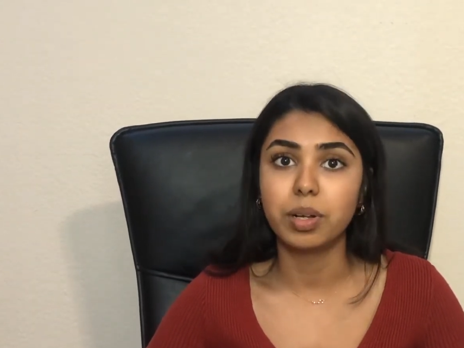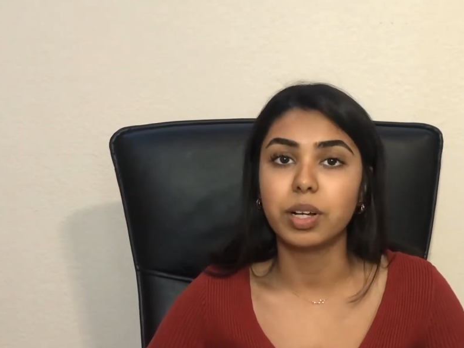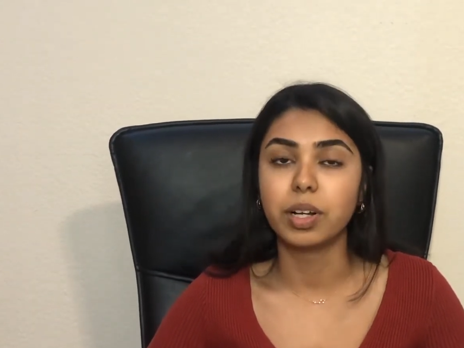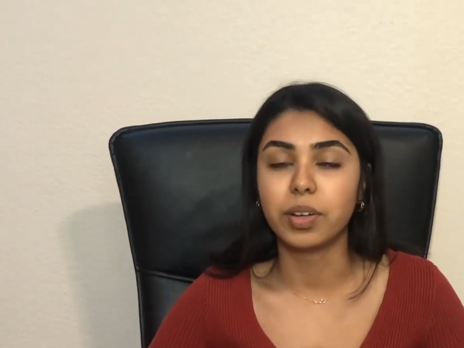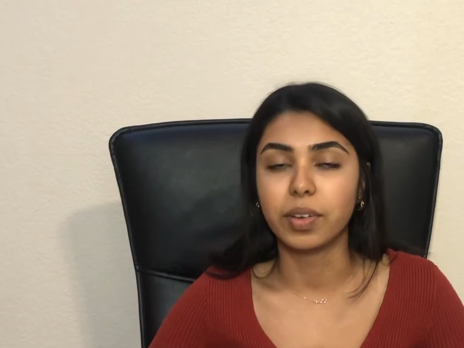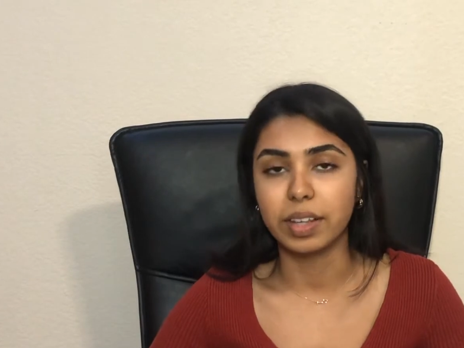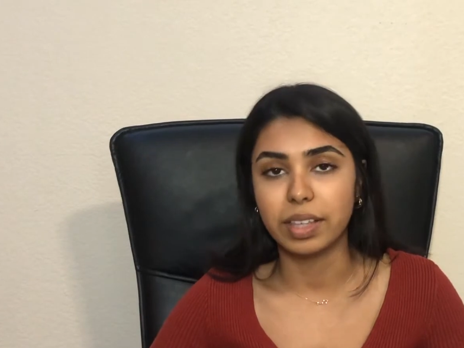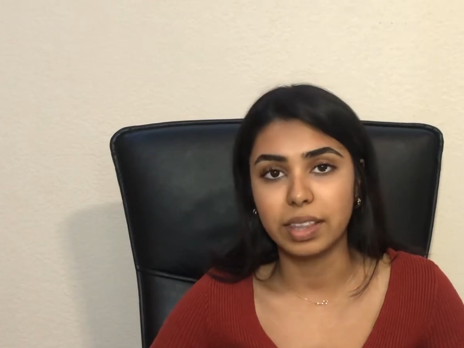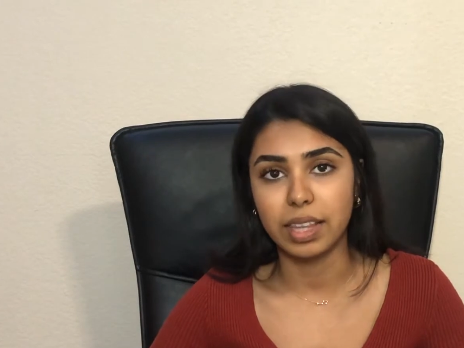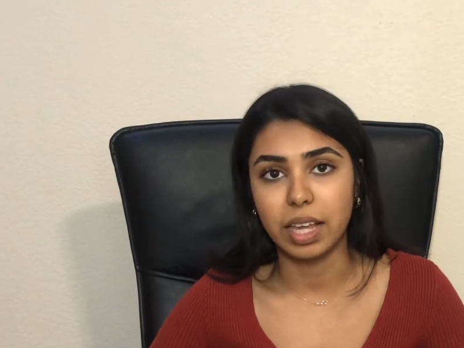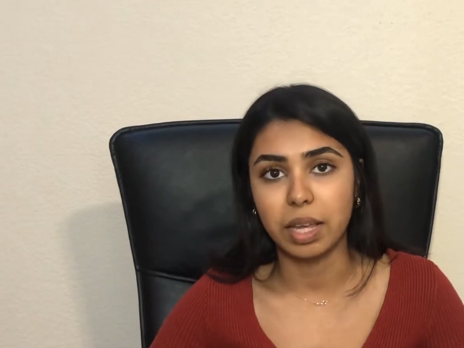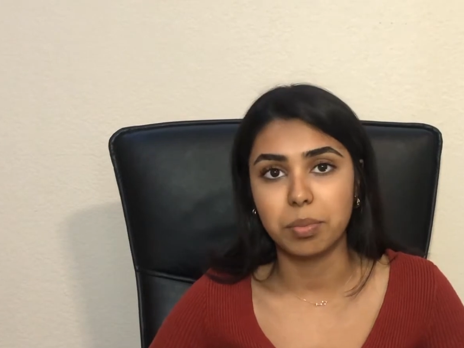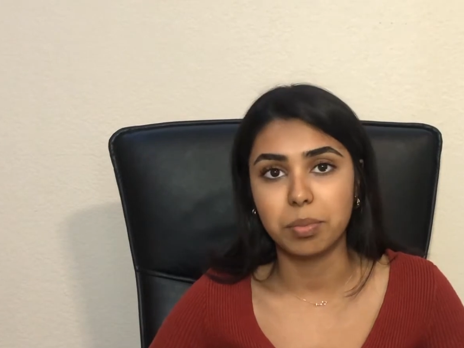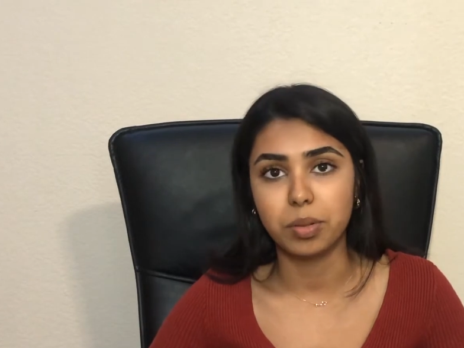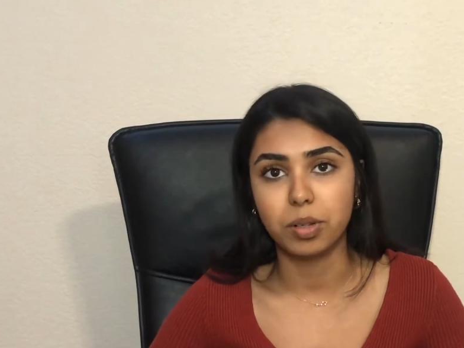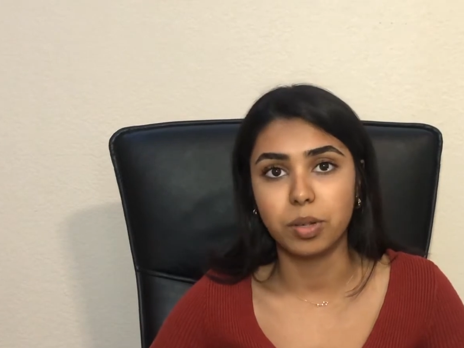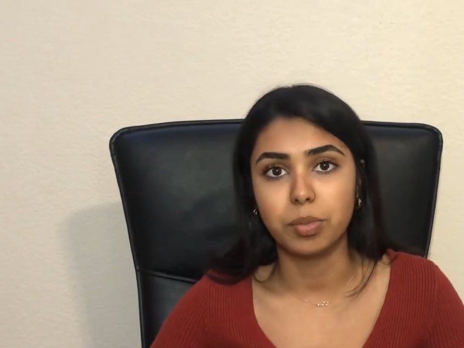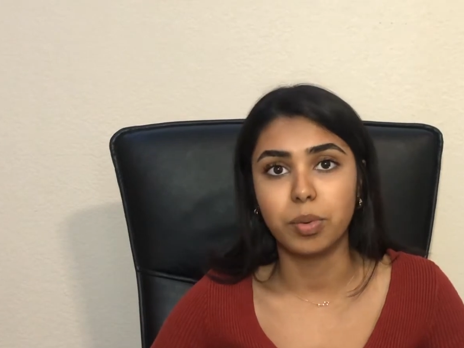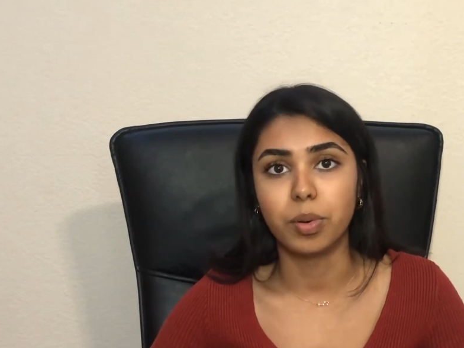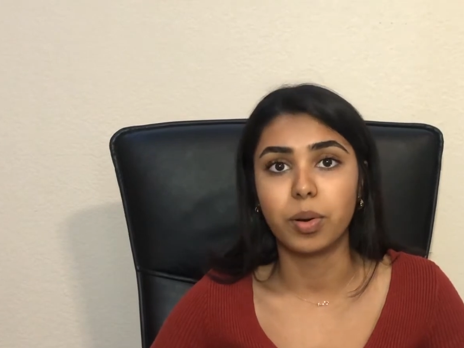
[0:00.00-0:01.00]
a green light
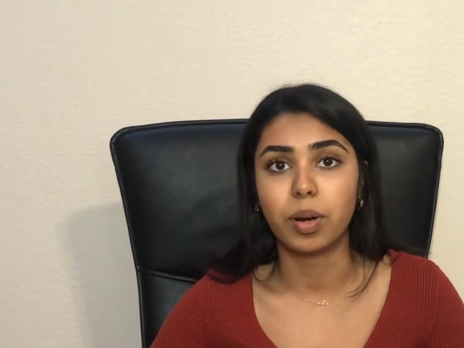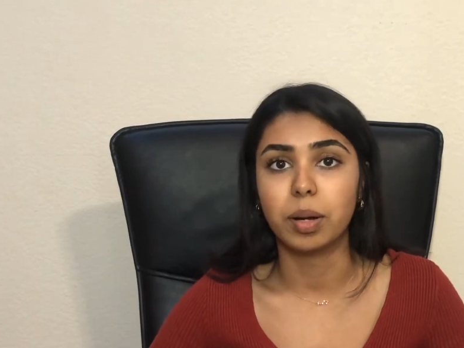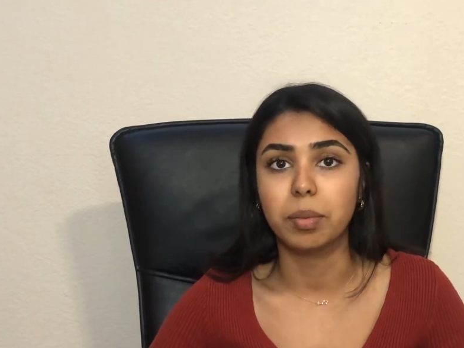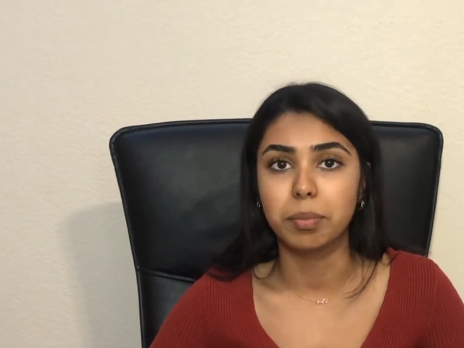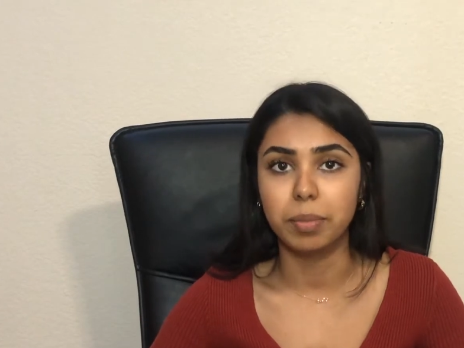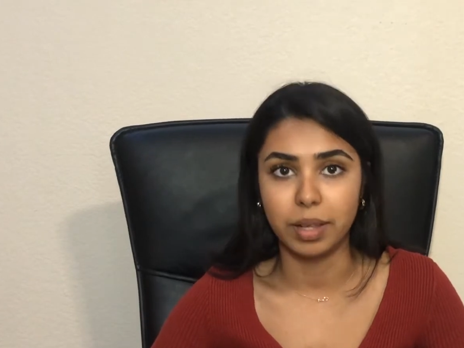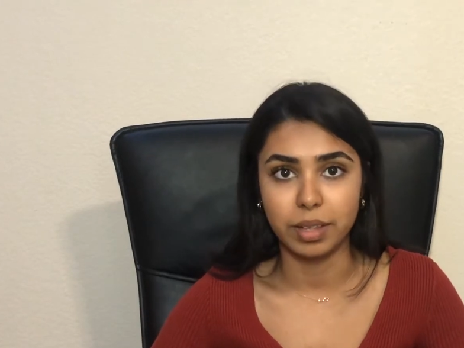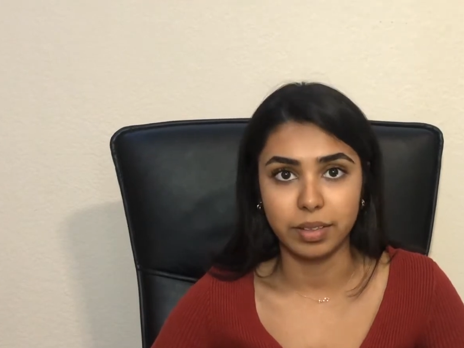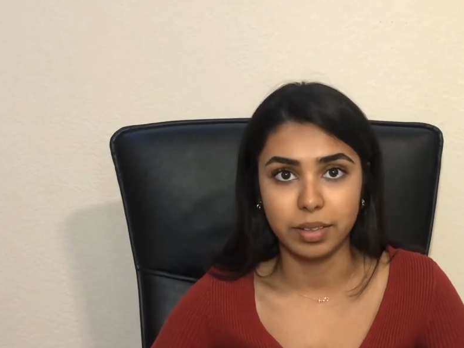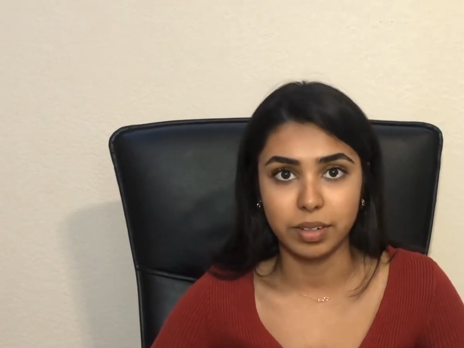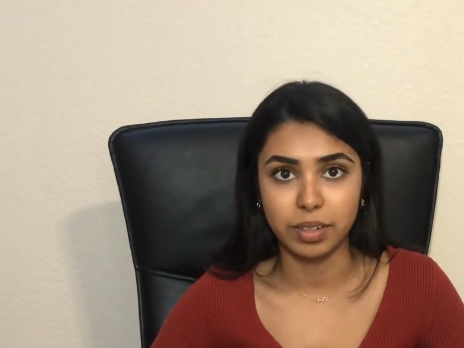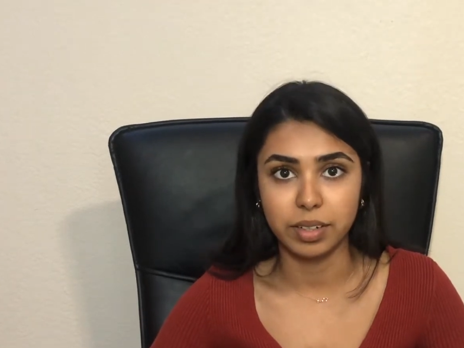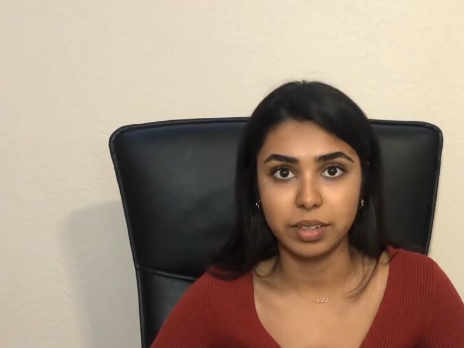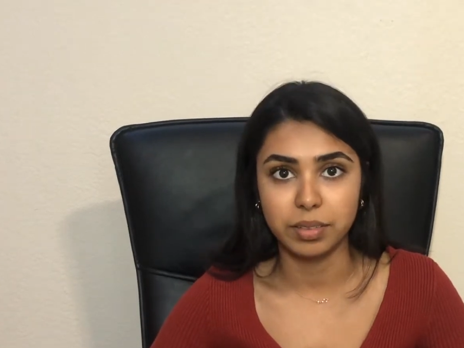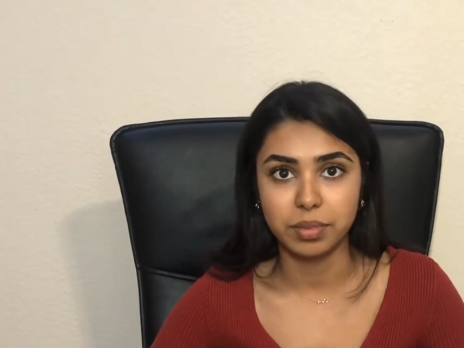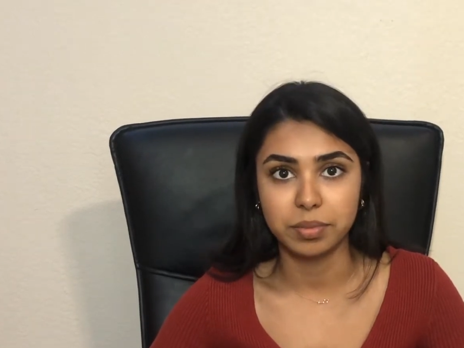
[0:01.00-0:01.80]
bulb, or a buzzer.